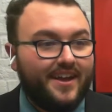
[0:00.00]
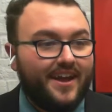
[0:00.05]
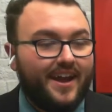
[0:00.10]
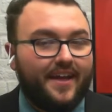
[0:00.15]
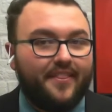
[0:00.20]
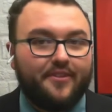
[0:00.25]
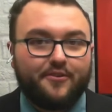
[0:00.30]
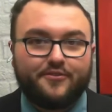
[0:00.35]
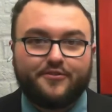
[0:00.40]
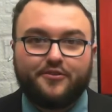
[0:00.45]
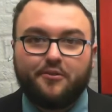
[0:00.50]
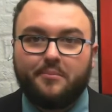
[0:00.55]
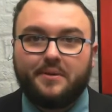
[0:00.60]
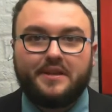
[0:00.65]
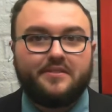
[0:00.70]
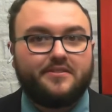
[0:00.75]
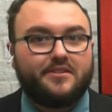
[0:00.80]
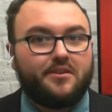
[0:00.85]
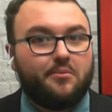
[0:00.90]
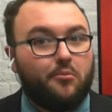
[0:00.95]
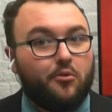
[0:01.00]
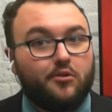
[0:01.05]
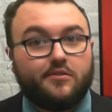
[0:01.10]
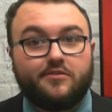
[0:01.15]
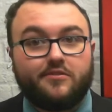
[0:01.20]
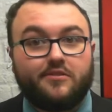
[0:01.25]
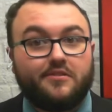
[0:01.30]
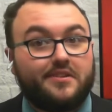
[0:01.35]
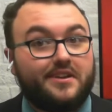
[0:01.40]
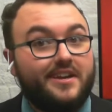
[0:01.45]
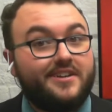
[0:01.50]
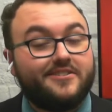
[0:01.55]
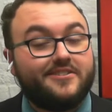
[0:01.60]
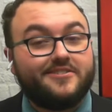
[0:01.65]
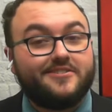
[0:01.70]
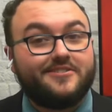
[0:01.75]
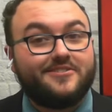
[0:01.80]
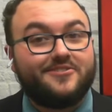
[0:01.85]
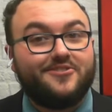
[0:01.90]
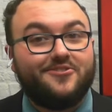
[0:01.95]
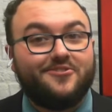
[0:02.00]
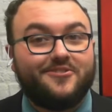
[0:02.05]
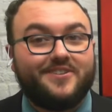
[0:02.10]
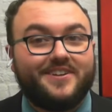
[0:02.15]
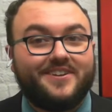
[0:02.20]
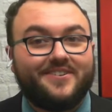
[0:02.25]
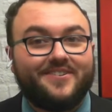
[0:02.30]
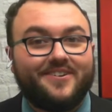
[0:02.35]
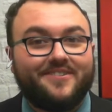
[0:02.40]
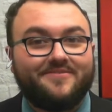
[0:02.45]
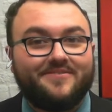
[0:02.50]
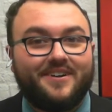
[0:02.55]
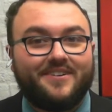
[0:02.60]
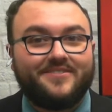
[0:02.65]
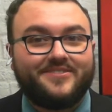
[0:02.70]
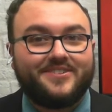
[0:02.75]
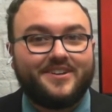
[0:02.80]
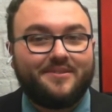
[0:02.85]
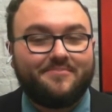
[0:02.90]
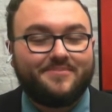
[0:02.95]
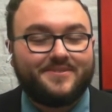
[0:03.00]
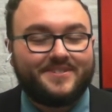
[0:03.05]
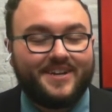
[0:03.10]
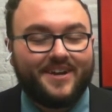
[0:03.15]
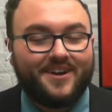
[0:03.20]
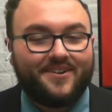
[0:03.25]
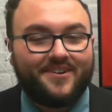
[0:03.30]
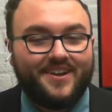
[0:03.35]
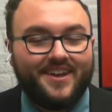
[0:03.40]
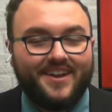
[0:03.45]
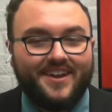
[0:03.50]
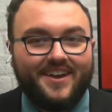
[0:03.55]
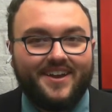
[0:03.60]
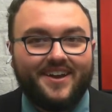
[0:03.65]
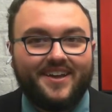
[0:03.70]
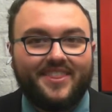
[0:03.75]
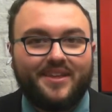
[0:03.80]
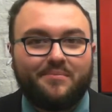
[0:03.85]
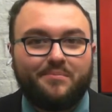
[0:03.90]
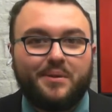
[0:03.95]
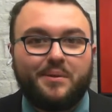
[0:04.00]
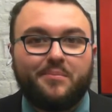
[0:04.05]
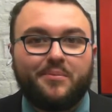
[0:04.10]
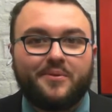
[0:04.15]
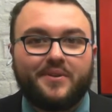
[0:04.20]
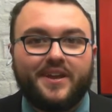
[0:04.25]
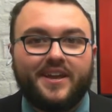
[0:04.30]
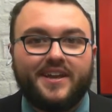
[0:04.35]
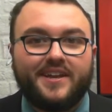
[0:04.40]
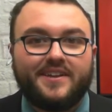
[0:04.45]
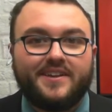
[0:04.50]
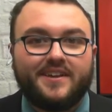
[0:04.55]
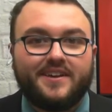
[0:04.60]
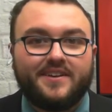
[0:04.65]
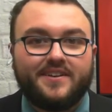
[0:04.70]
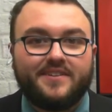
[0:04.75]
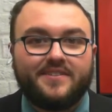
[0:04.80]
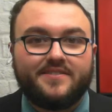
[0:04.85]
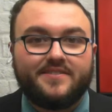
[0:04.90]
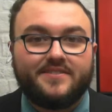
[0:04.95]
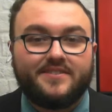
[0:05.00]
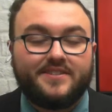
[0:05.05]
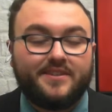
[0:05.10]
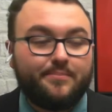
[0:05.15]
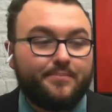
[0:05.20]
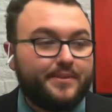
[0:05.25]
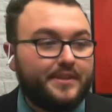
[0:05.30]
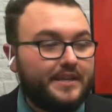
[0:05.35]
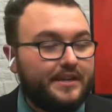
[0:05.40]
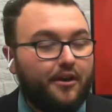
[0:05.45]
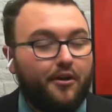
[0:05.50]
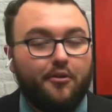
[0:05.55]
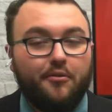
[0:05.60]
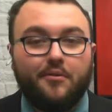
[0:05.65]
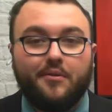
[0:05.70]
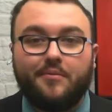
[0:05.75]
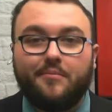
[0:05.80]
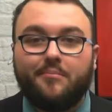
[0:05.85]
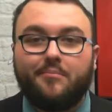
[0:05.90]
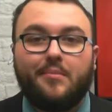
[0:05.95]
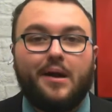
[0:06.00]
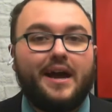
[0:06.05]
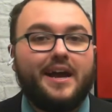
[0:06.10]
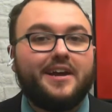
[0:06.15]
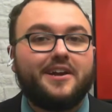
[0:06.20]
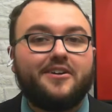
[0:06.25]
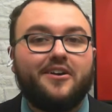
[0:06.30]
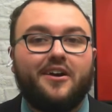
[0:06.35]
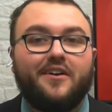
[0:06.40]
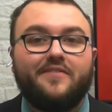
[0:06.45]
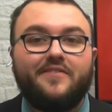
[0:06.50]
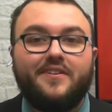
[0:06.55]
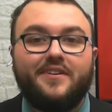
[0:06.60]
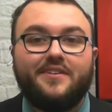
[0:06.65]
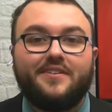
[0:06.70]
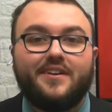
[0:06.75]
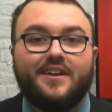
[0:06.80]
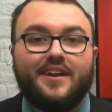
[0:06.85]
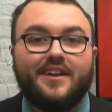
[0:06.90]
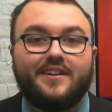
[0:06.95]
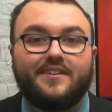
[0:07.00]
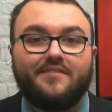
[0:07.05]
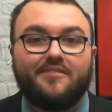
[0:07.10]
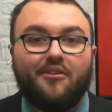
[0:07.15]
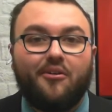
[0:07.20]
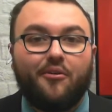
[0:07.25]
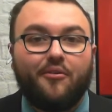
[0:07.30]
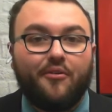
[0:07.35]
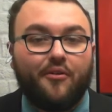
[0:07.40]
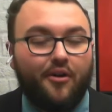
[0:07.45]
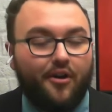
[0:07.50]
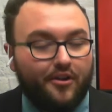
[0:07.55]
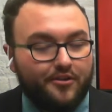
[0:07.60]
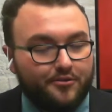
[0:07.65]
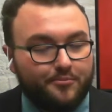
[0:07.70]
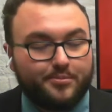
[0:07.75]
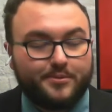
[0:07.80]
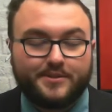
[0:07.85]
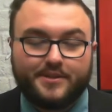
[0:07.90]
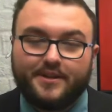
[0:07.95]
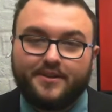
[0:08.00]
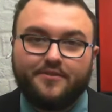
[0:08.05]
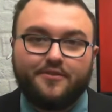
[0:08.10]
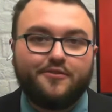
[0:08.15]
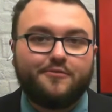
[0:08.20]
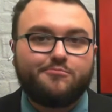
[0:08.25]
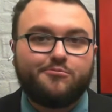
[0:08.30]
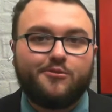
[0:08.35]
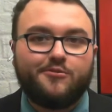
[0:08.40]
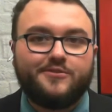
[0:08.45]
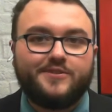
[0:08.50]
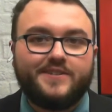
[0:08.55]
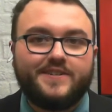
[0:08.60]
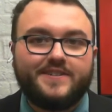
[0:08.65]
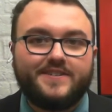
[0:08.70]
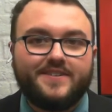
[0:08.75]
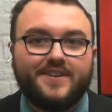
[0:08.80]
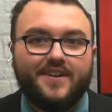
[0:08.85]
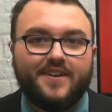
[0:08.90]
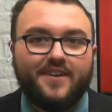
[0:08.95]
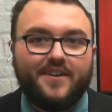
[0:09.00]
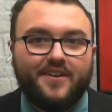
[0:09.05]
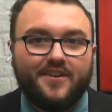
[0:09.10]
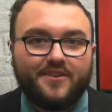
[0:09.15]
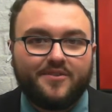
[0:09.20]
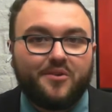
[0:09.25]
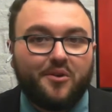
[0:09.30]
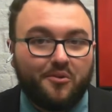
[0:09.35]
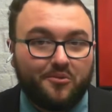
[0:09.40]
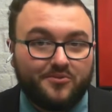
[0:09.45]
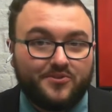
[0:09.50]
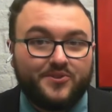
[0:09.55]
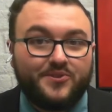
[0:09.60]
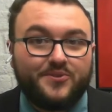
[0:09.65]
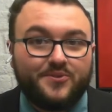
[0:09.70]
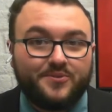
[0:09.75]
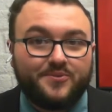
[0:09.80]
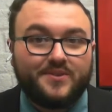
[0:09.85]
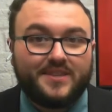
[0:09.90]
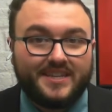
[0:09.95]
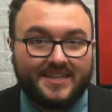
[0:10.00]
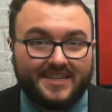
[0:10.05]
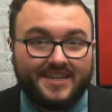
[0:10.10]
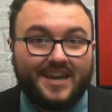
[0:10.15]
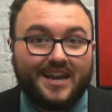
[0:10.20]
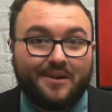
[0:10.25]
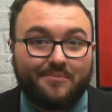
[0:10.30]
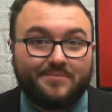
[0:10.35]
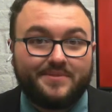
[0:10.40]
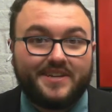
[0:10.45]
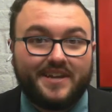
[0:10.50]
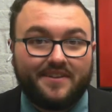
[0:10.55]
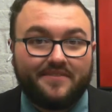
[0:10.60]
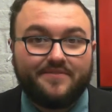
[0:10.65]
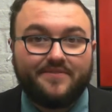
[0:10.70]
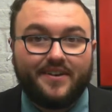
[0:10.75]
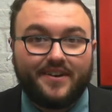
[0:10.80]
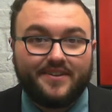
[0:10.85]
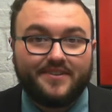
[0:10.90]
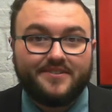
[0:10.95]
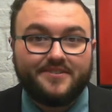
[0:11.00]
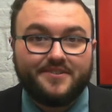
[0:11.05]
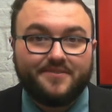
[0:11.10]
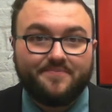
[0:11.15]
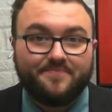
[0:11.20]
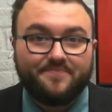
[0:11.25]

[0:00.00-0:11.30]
And there are so many Tim Hortons locations, too, here around Jamestown that people can simply go buy a coffee, and 100% of those proceeds go to the Camp Day Fund.